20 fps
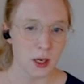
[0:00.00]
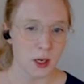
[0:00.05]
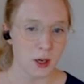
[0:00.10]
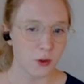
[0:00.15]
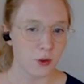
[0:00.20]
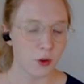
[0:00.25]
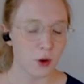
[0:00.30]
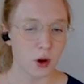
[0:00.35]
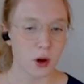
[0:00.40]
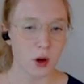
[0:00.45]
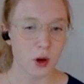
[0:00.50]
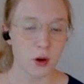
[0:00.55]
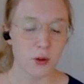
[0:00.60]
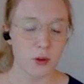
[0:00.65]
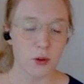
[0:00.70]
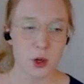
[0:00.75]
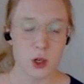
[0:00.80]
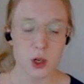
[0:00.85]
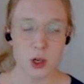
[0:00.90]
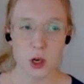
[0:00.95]
for
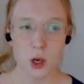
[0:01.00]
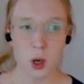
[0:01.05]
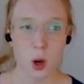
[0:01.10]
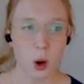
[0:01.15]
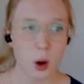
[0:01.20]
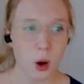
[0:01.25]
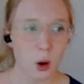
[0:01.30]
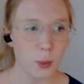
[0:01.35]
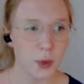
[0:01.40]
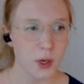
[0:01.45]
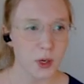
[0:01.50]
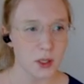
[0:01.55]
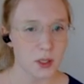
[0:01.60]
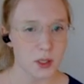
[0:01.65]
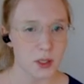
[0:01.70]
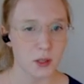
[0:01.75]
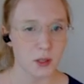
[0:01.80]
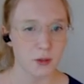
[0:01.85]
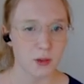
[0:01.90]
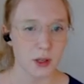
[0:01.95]
virtually all
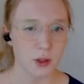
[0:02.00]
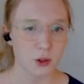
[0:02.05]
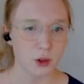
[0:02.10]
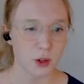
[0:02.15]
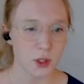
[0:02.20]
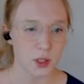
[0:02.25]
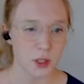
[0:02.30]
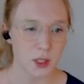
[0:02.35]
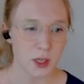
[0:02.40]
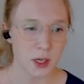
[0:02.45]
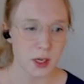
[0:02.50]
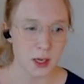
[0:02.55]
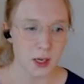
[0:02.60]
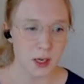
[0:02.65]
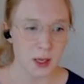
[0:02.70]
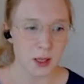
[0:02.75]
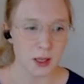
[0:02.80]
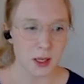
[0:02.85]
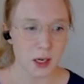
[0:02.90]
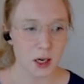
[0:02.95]
PLC vendors.
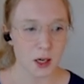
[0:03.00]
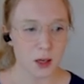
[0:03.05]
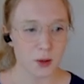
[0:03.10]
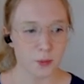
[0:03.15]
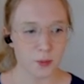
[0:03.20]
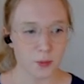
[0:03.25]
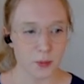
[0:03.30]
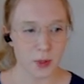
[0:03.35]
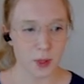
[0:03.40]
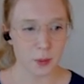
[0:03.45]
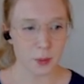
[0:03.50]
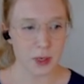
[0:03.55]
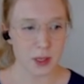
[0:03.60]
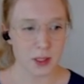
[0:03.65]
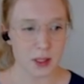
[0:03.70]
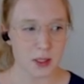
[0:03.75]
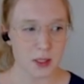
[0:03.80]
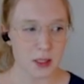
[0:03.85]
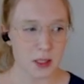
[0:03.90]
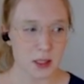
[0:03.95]
They are
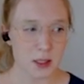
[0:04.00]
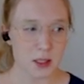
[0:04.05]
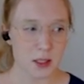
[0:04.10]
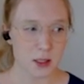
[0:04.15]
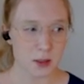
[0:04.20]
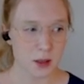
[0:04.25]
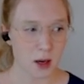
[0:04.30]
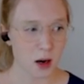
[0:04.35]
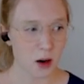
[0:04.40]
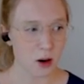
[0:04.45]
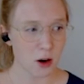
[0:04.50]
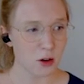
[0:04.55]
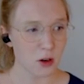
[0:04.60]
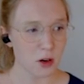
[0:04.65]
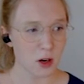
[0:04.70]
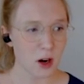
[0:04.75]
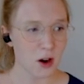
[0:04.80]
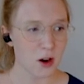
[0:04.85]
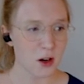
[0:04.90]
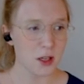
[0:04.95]
PLCs are,
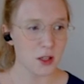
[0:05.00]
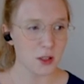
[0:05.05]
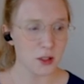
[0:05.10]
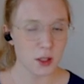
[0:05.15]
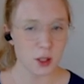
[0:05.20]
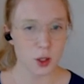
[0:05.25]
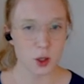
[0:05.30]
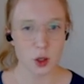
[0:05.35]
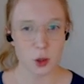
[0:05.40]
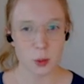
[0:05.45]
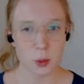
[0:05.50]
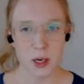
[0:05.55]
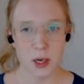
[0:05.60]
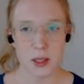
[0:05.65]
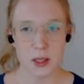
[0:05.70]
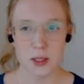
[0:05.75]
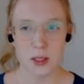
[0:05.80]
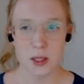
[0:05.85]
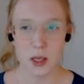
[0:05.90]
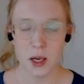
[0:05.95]
are insecure by
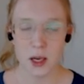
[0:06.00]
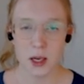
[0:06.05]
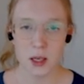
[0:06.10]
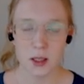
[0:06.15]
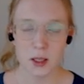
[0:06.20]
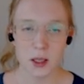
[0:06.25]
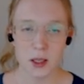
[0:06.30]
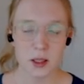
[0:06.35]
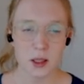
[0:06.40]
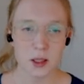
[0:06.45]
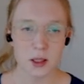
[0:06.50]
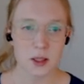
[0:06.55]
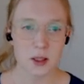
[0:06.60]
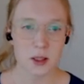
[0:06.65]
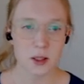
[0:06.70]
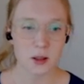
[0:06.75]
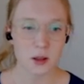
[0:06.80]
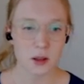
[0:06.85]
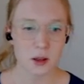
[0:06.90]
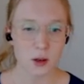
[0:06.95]
design, and that's
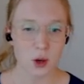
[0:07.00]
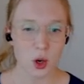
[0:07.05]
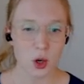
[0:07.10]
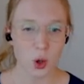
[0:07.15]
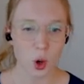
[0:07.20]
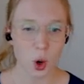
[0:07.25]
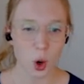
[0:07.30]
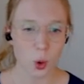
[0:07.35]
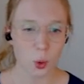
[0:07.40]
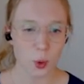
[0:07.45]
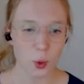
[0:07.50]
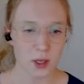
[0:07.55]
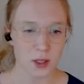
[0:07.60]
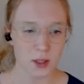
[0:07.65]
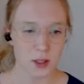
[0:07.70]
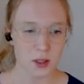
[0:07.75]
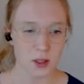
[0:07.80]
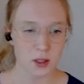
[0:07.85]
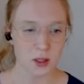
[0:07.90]
not always